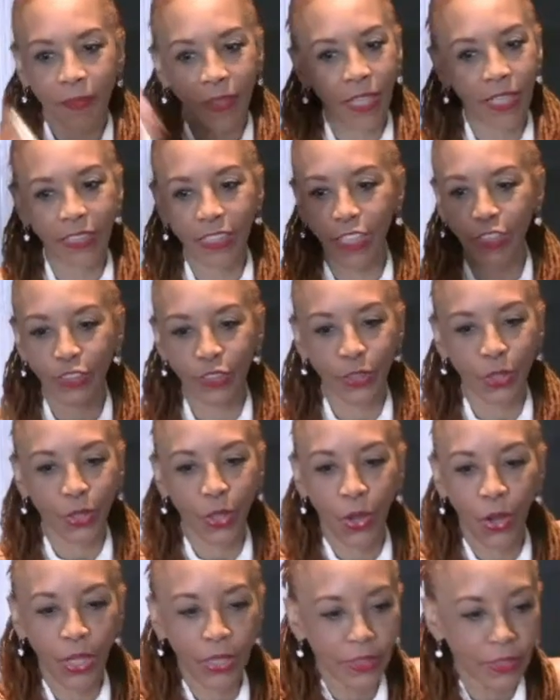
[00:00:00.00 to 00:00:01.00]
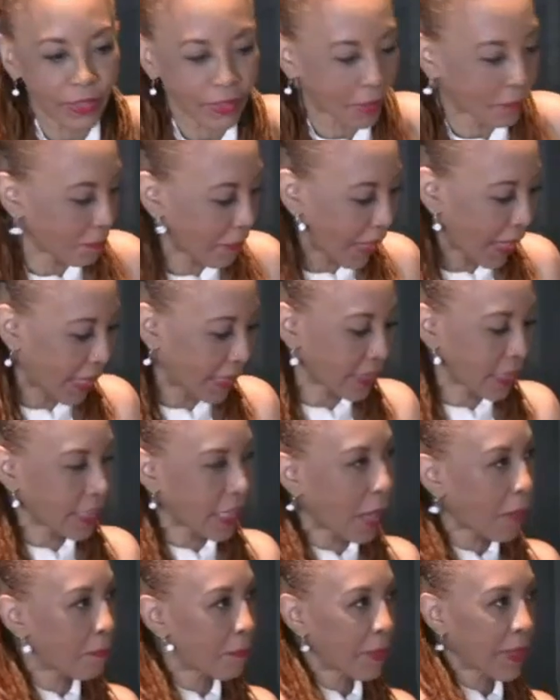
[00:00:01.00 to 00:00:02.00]
And that's the cards demand that
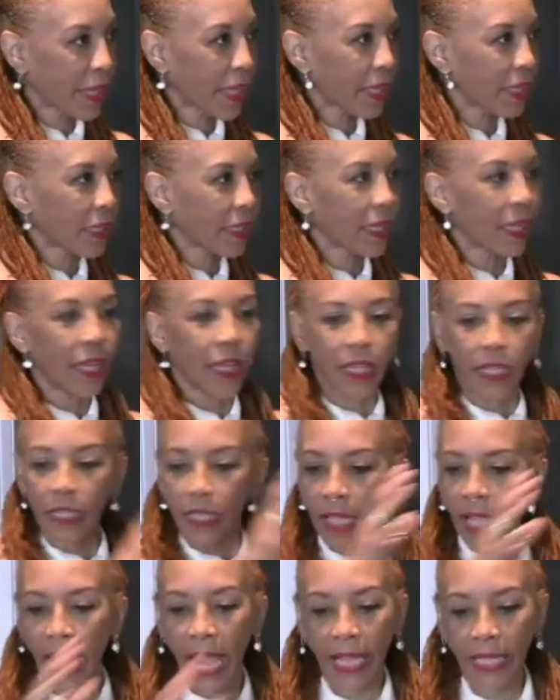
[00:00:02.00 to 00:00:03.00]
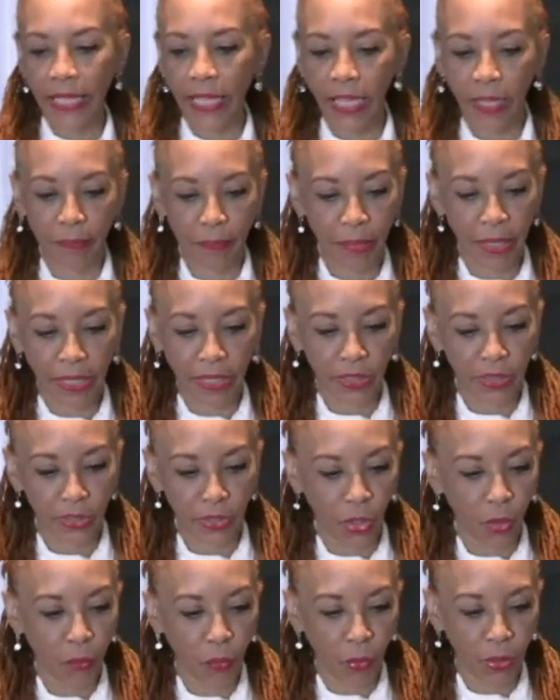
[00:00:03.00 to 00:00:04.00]
I pick. I can't pick
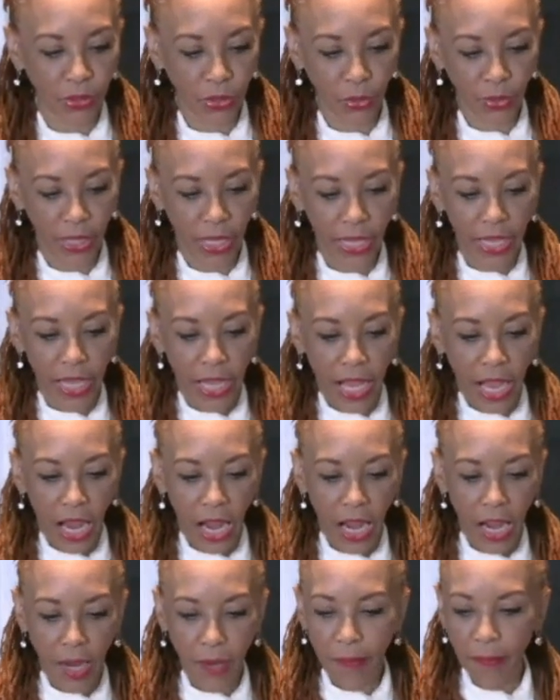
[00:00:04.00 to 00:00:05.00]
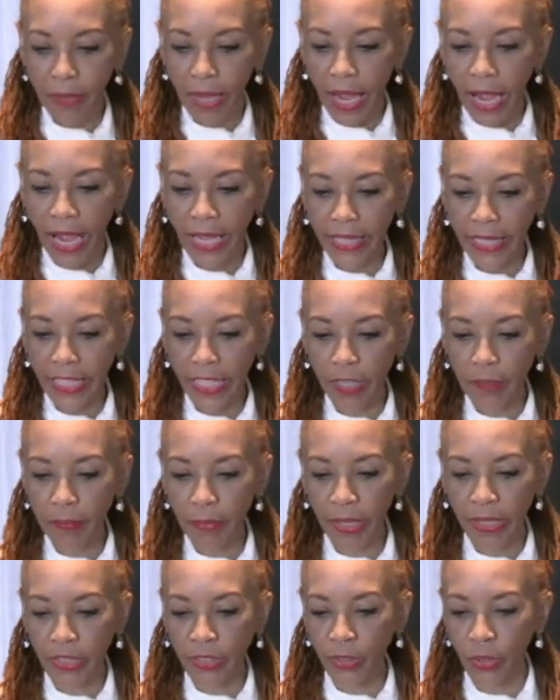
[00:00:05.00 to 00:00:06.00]
no more. It's okay. I can't
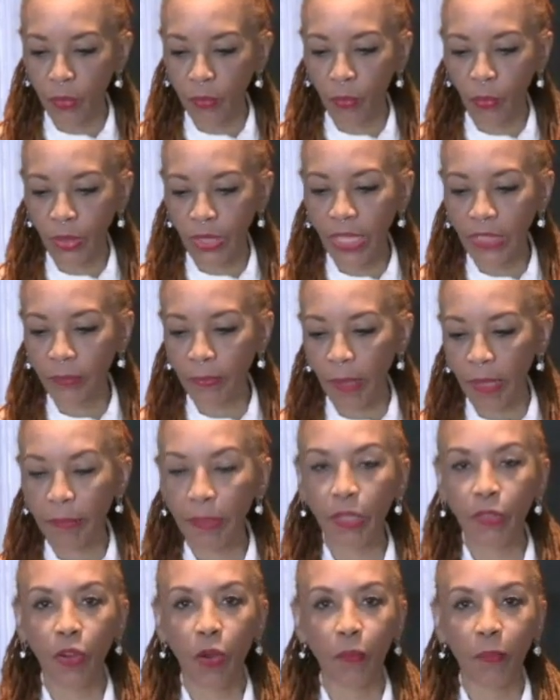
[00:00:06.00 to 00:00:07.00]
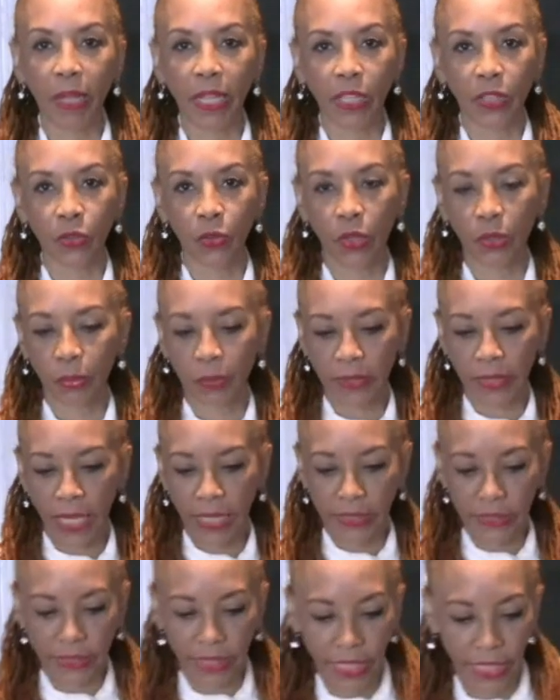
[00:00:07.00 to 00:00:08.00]
pick no more. That's baby clone making noise with
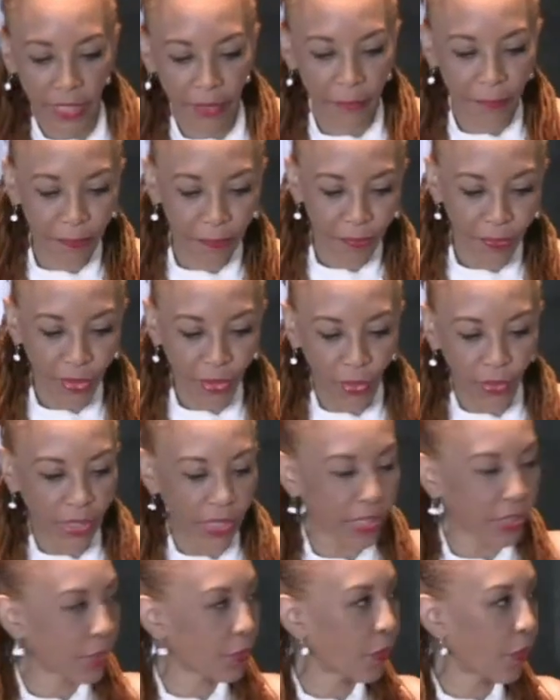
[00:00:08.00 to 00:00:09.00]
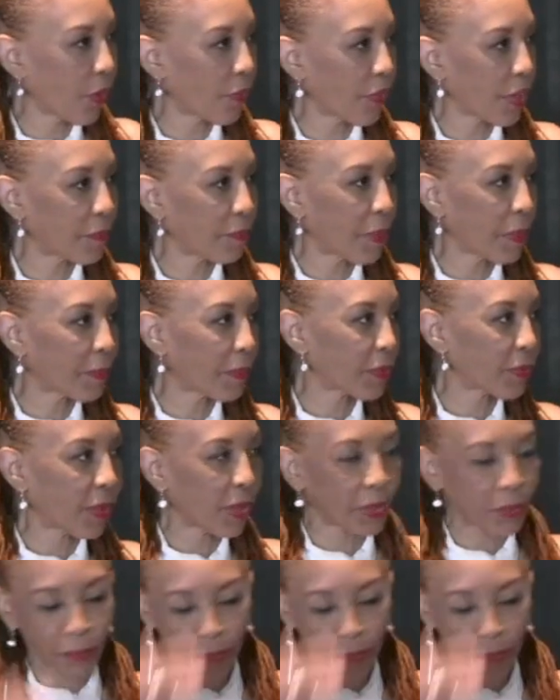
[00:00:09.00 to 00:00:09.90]
that chair. Okay, you all right, baby clone?